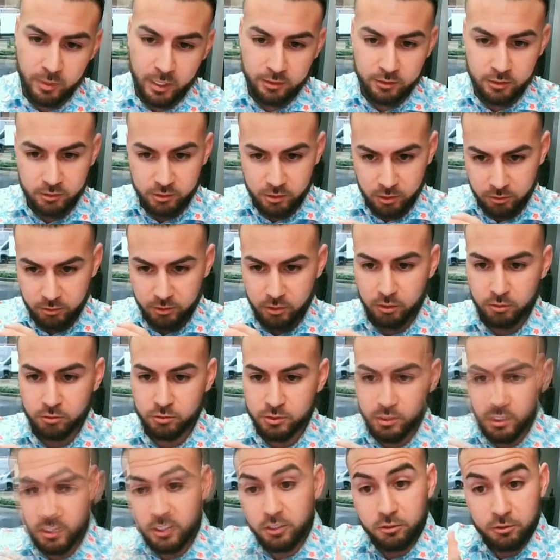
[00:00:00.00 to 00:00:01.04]
how to turn
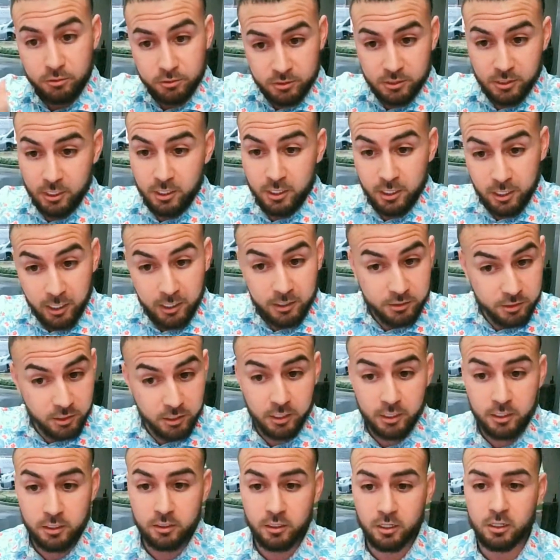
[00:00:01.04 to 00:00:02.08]
those deals into
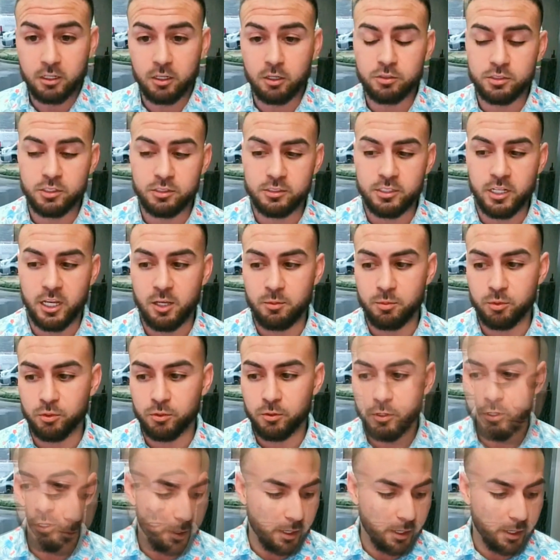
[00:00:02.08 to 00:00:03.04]
hitting the closing table.